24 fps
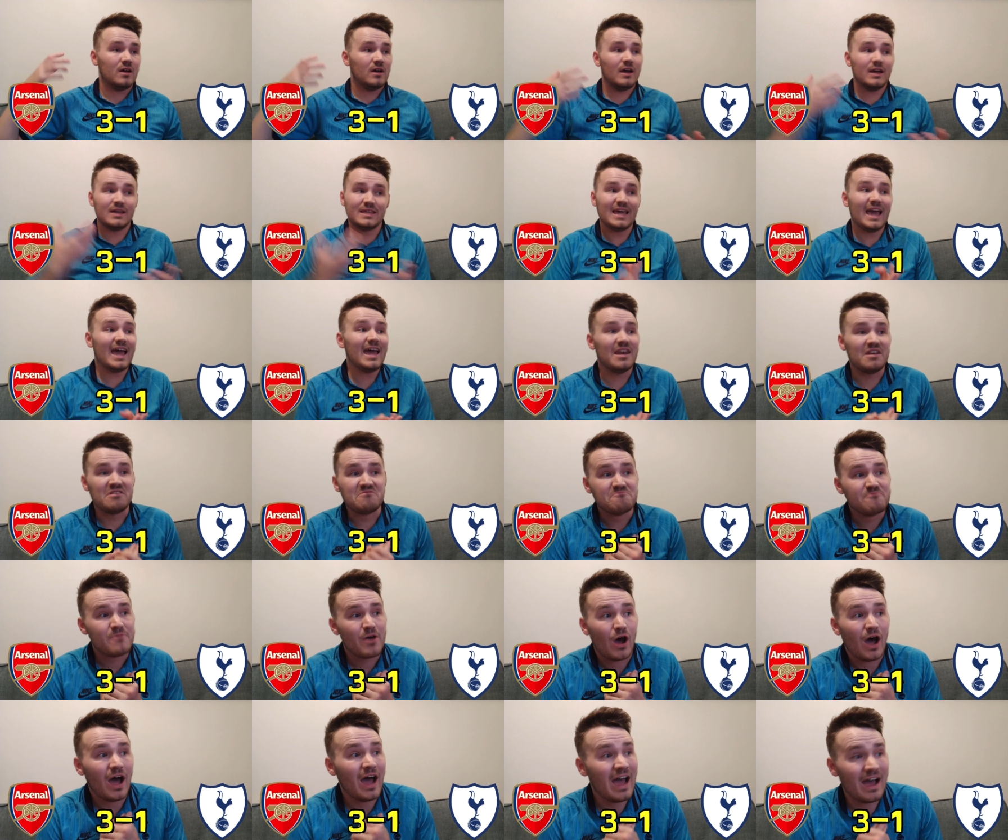Again,
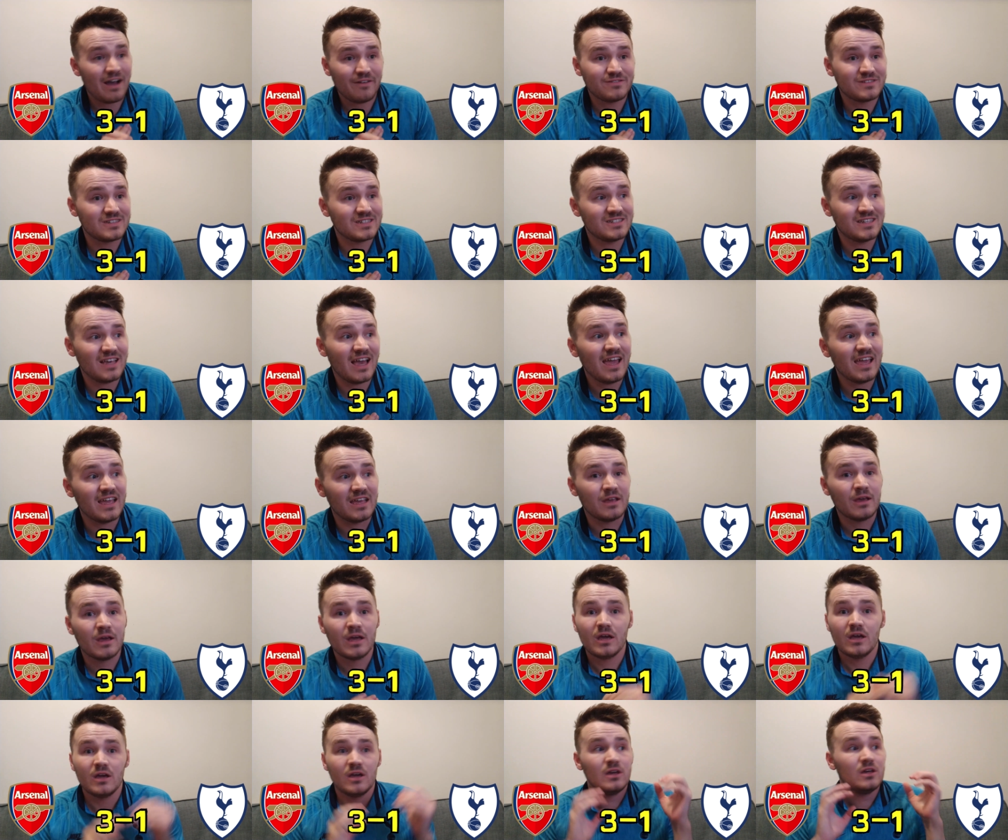I have to say,
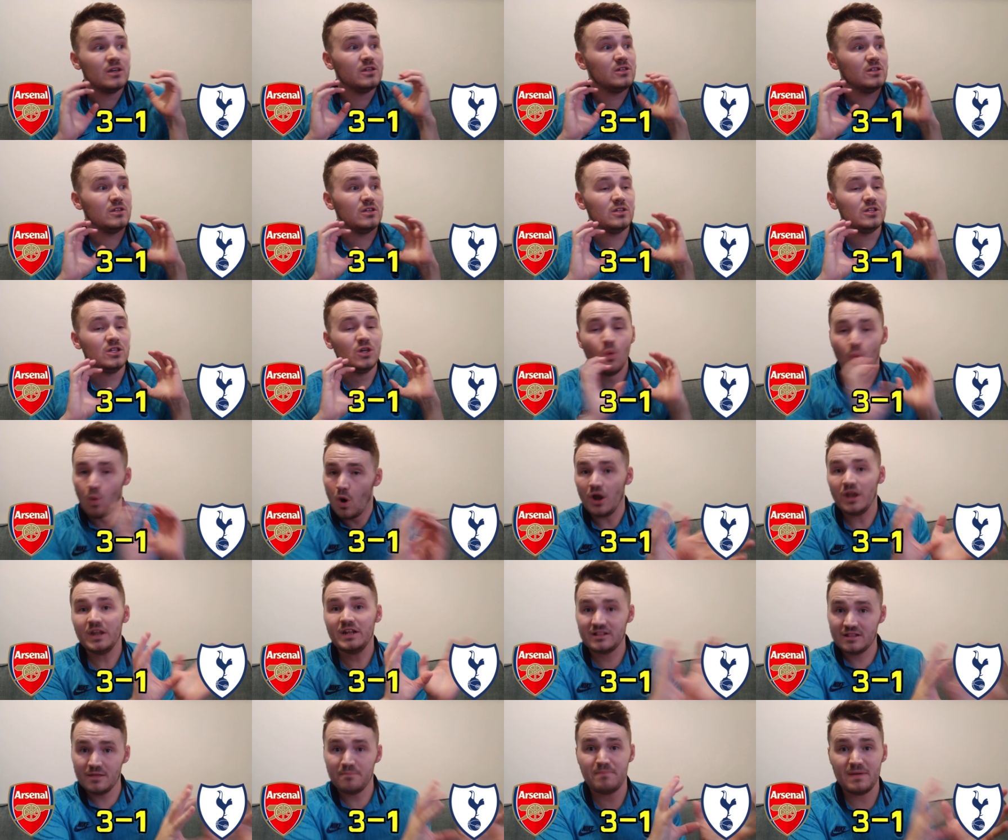you
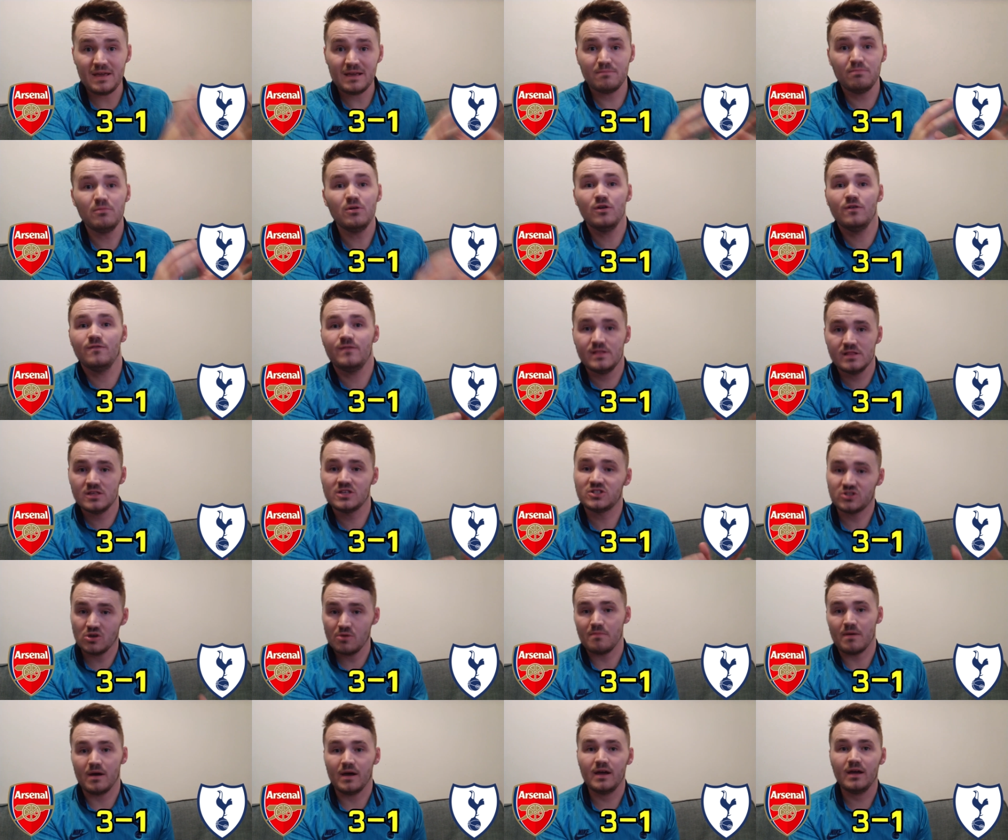wanted the big move in the
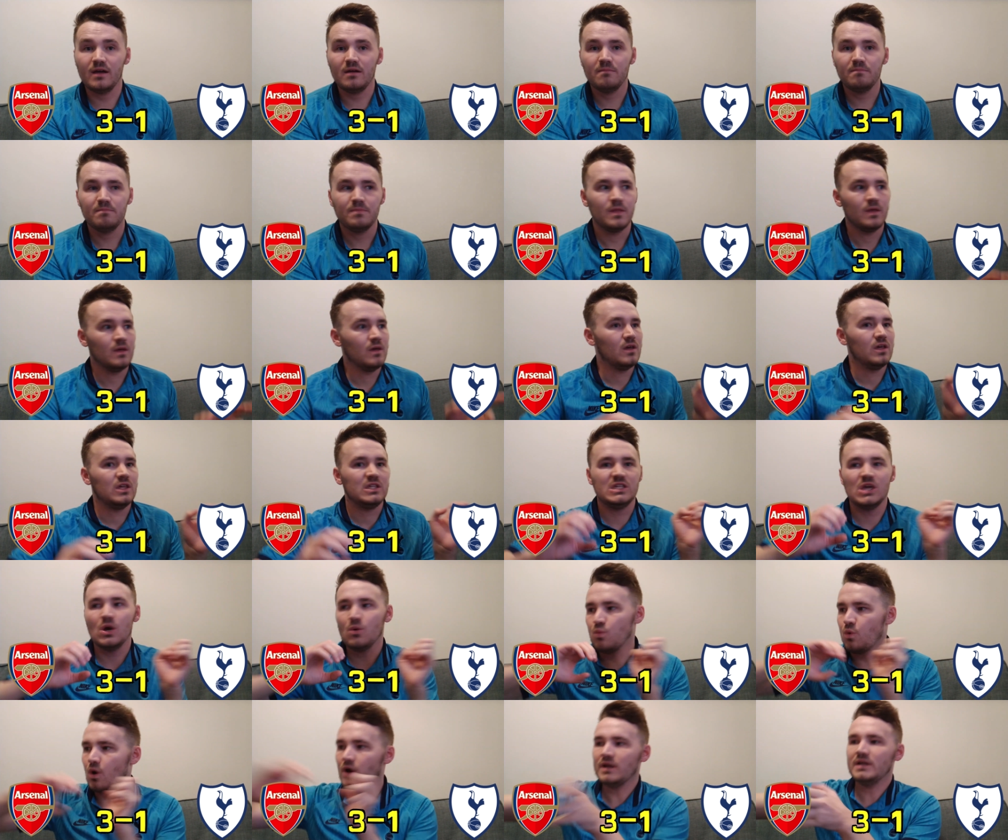summer,
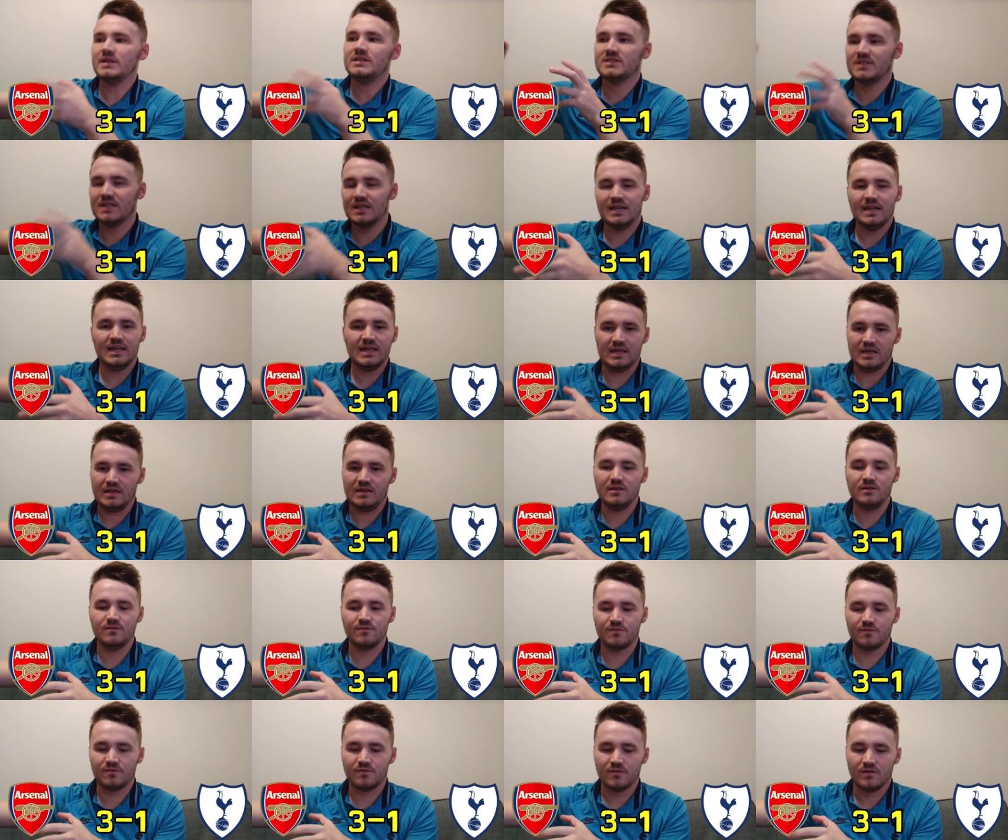you wanted to
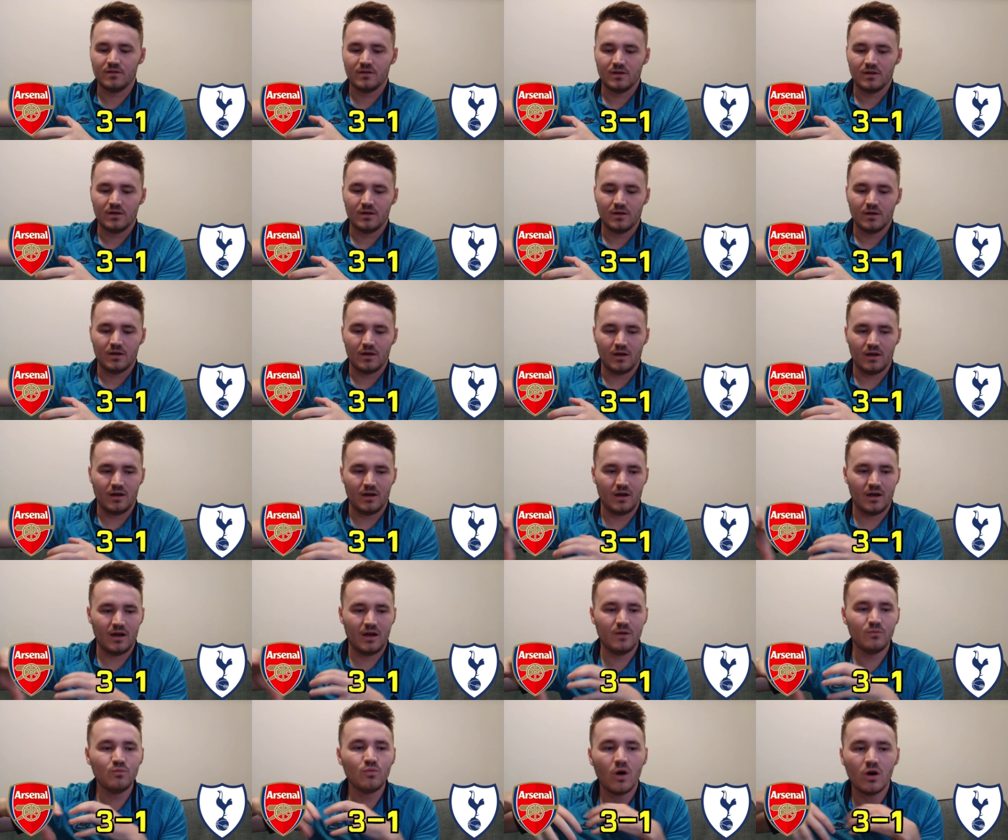leave,
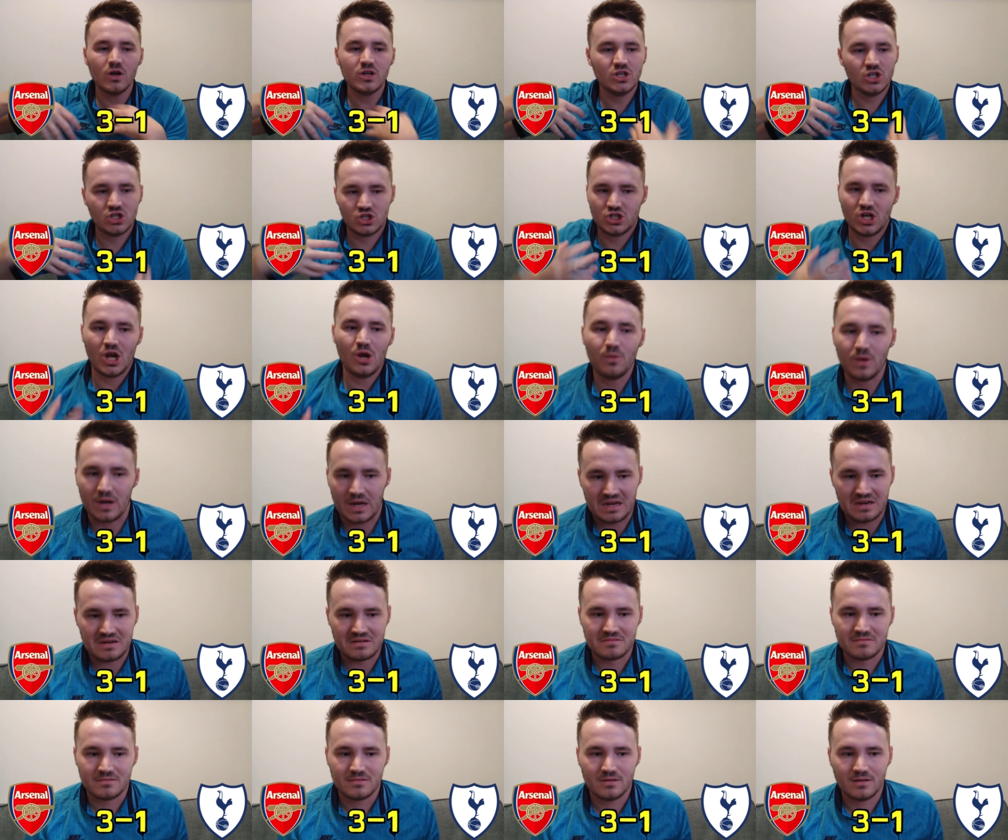and what are you
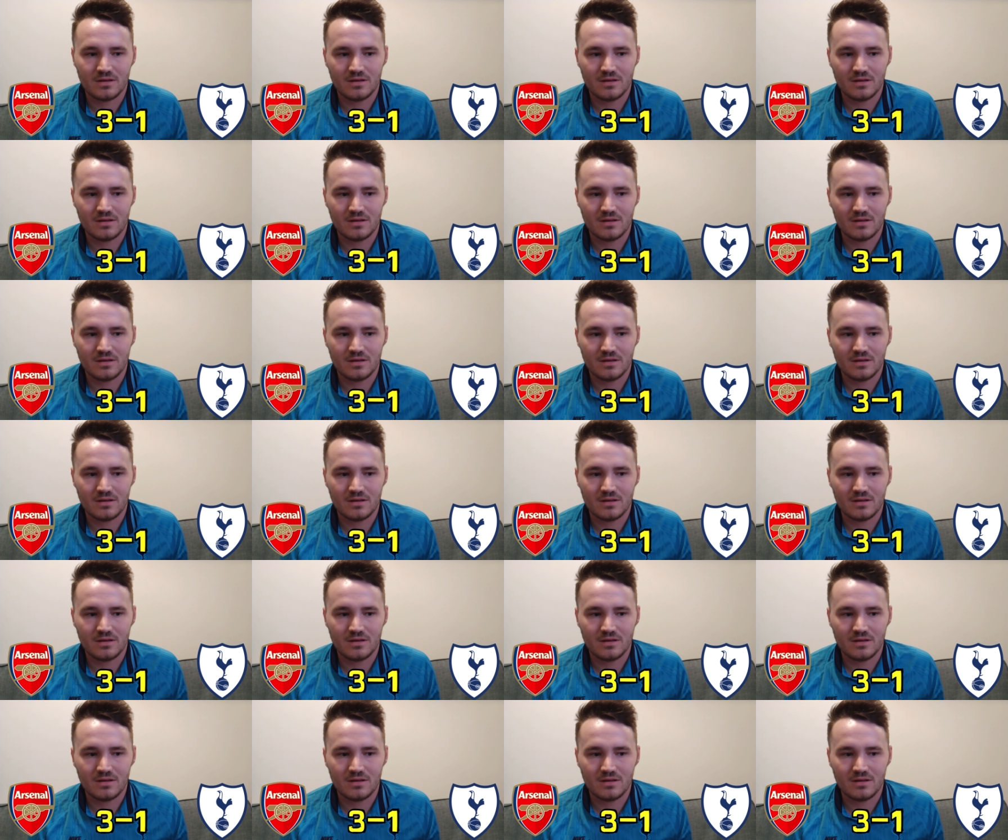showing?